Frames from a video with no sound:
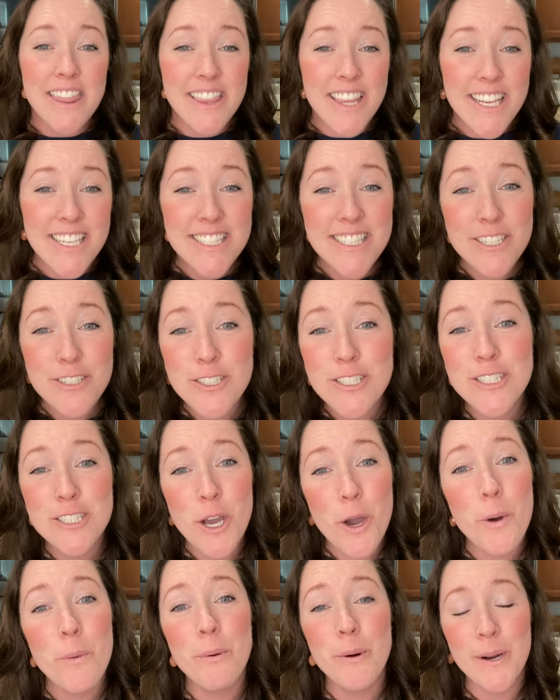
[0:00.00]
because they're
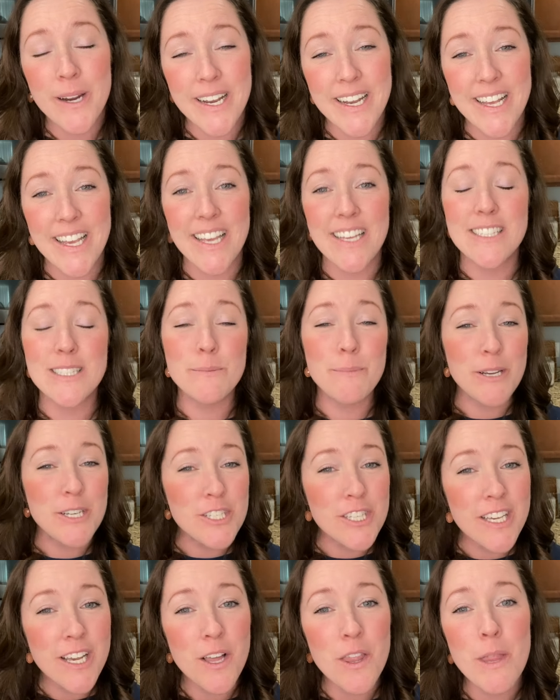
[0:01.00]
so pretty,
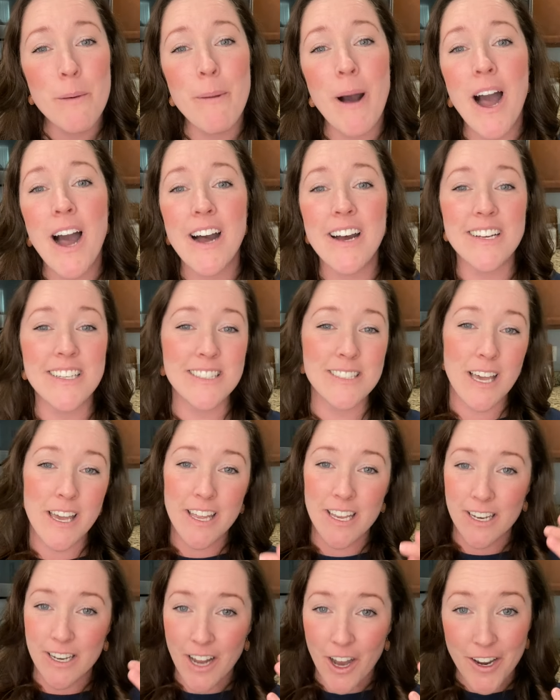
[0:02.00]
especially on the box
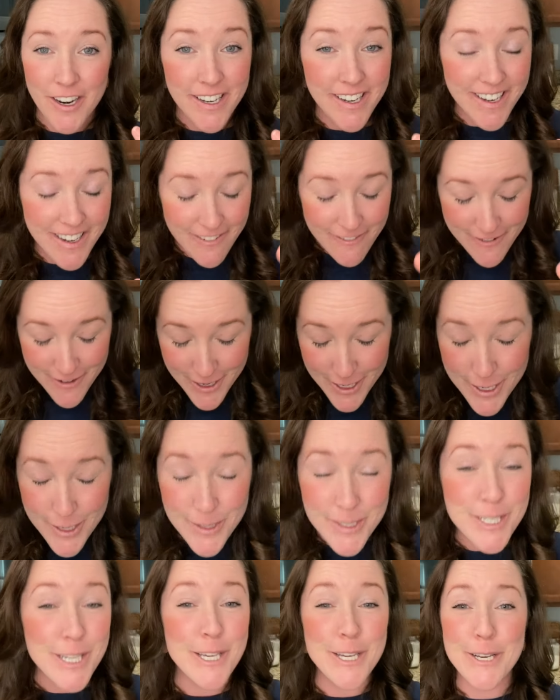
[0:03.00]
and on
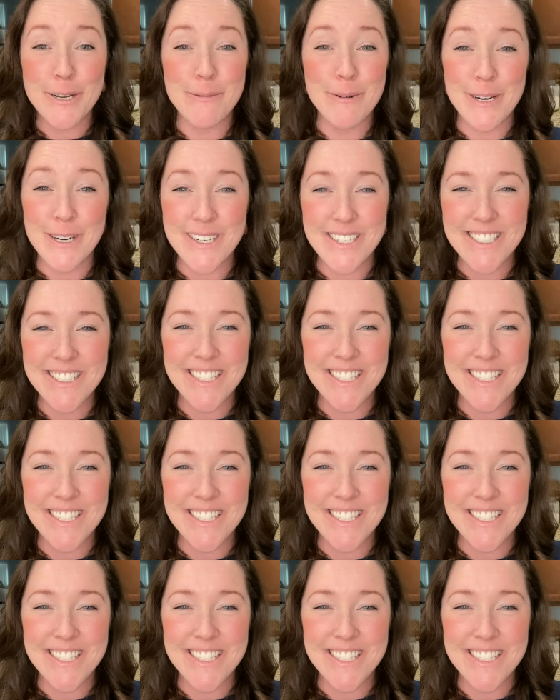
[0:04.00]
YouTubers,